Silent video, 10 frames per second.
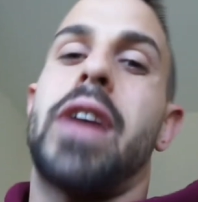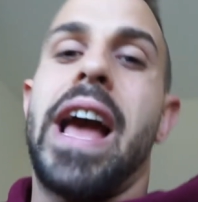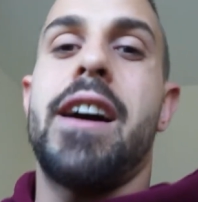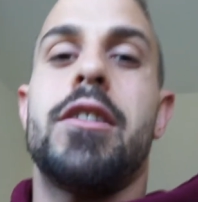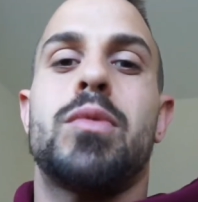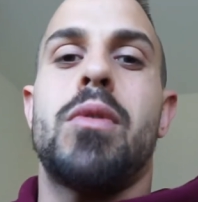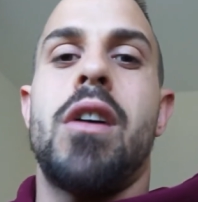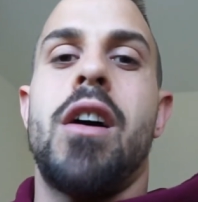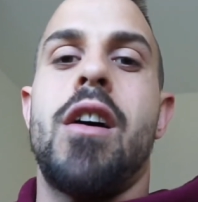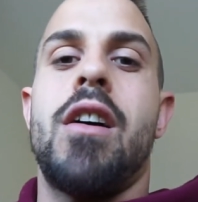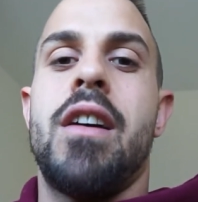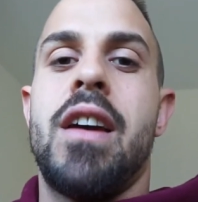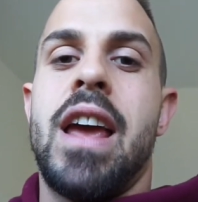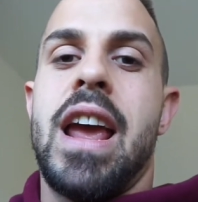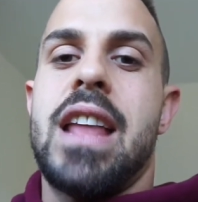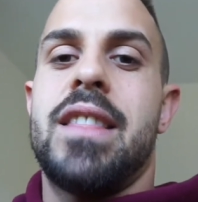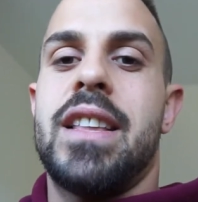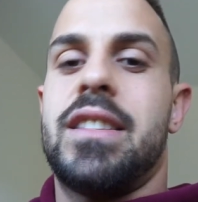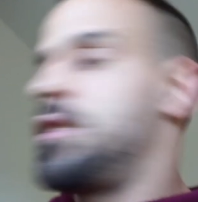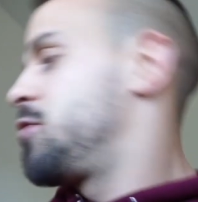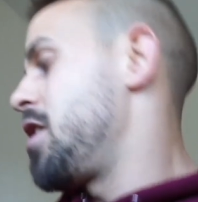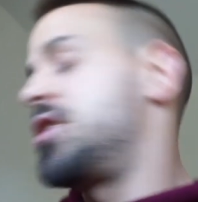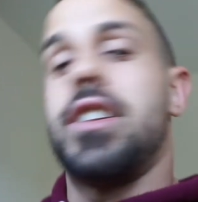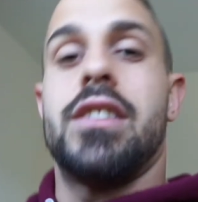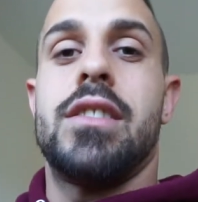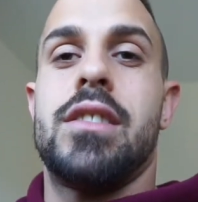cows were hurt in this stretching.